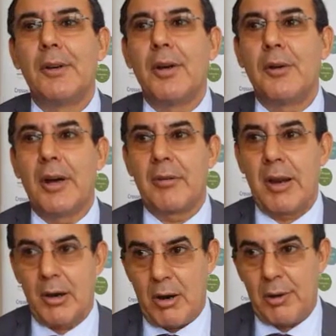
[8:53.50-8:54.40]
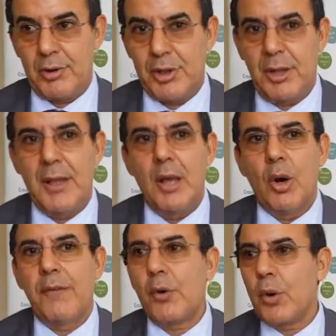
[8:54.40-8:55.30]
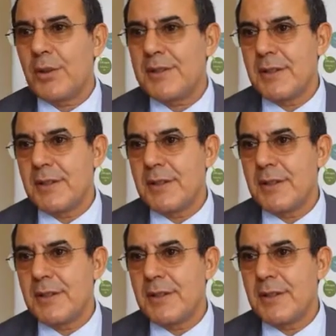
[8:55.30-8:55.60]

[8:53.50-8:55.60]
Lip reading: agroecology. Of course,